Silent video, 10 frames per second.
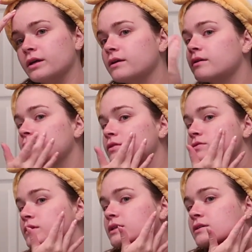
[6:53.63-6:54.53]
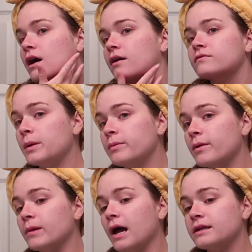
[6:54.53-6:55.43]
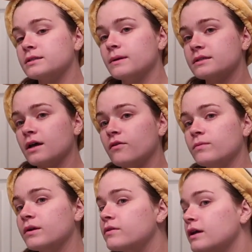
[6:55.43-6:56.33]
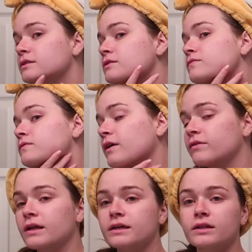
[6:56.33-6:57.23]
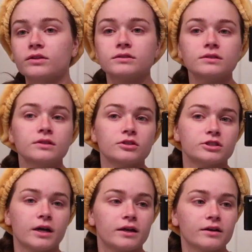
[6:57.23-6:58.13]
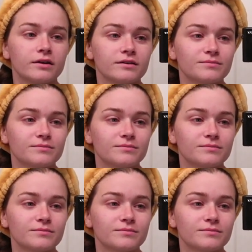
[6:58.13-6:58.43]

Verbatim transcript: It feels really soft. Maybe I'm lying to myself, but it does, I feel like it looks a little shinier.